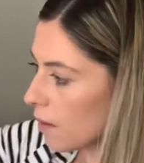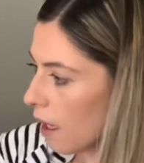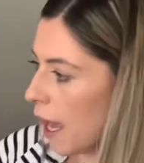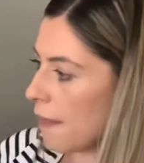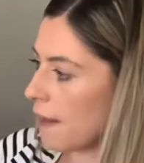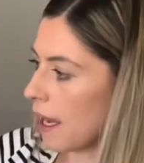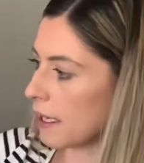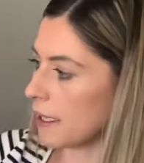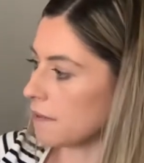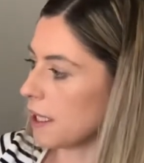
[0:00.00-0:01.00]
and that
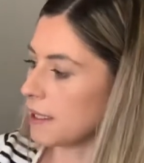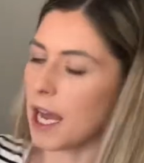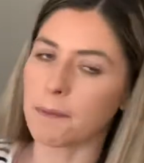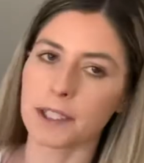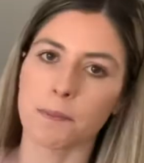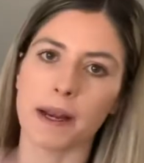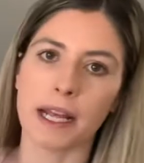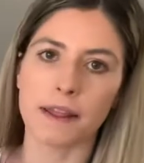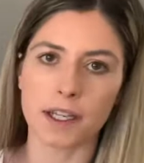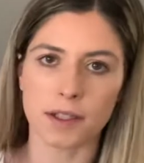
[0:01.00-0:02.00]
gives us how much
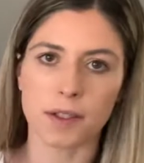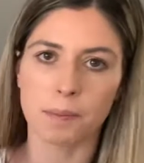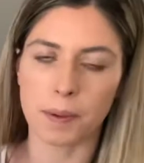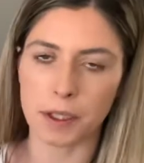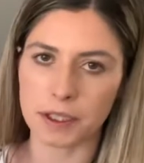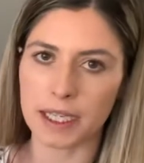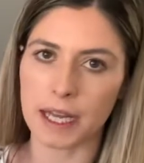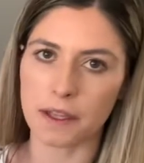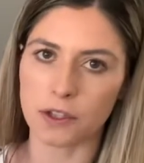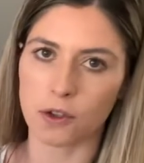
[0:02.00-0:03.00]
money the person
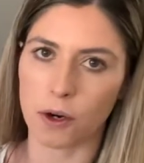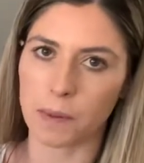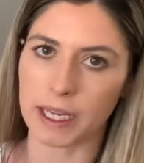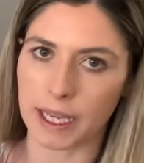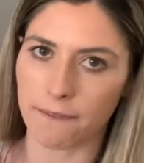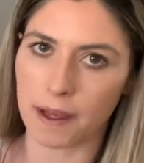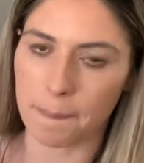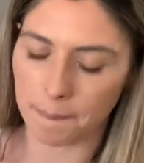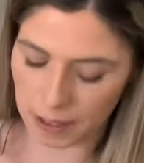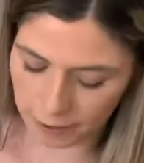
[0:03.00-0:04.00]
at the store would give
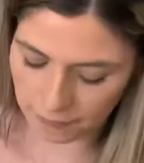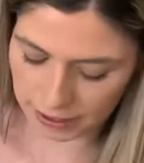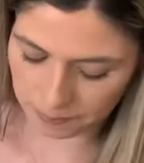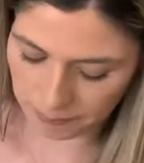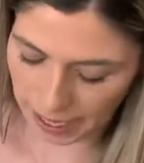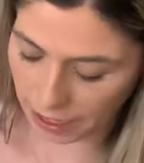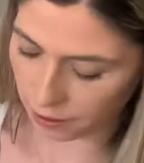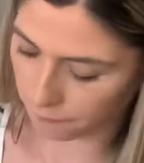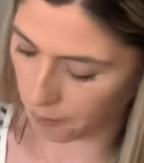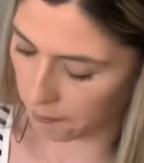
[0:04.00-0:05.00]
us
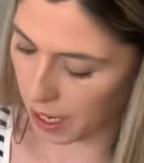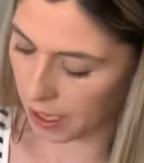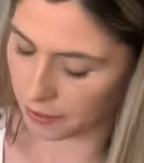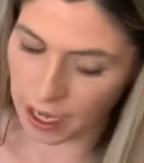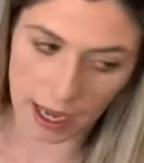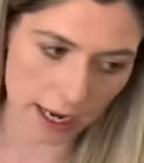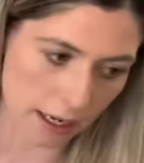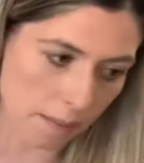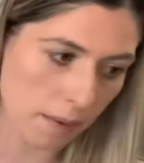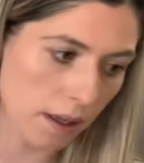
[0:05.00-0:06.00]
back from buying that
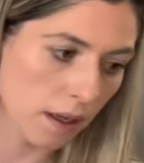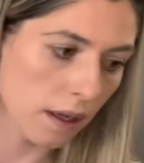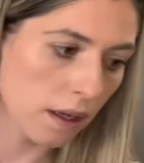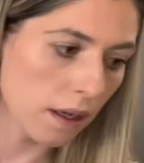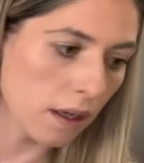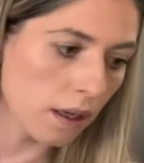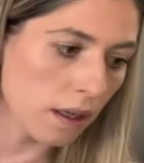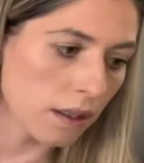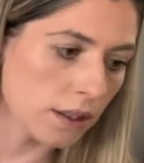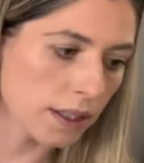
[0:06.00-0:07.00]
item.
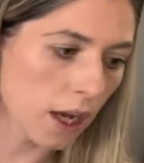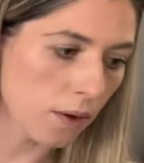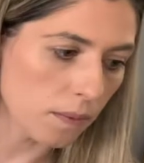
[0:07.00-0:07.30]
So